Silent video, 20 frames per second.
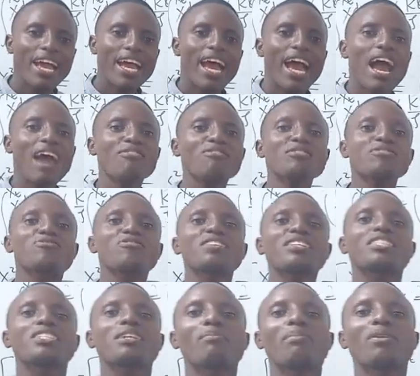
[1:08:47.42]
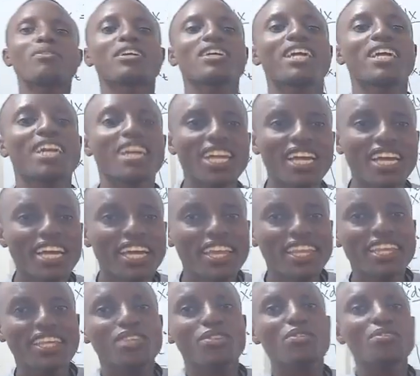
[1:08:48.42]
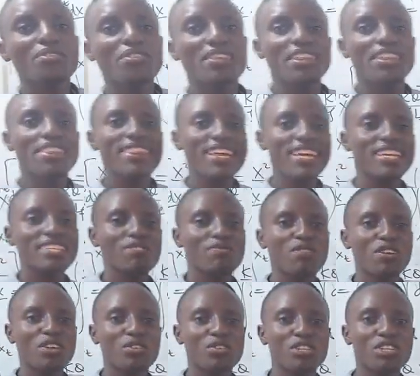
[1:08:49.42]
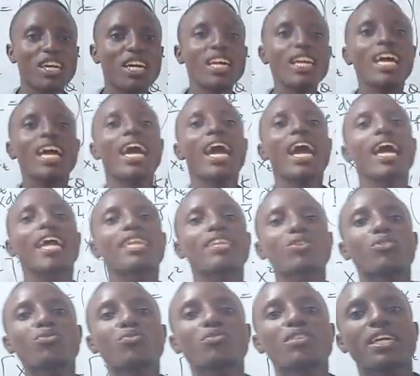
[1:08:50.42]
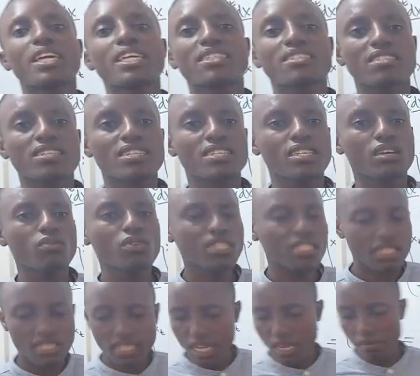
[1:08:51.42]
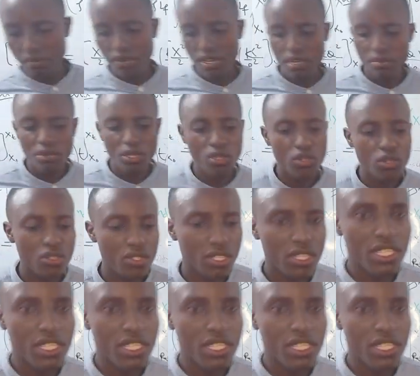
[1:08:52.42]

haven't finished about the through the thick spherical shell and through the cylinder. What's the time? Let me look at the